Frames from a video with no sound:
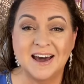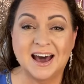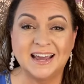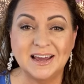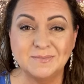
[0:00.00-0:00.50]

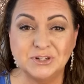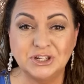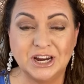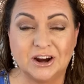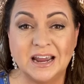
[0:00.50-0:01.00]
Hi, I'm
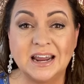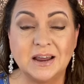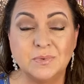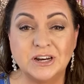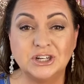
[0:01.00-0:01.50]
Sherry, and
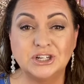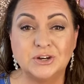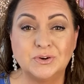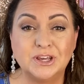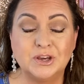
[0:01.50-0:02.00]
I want to
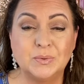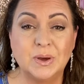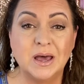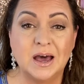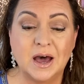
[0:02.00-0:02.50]
show you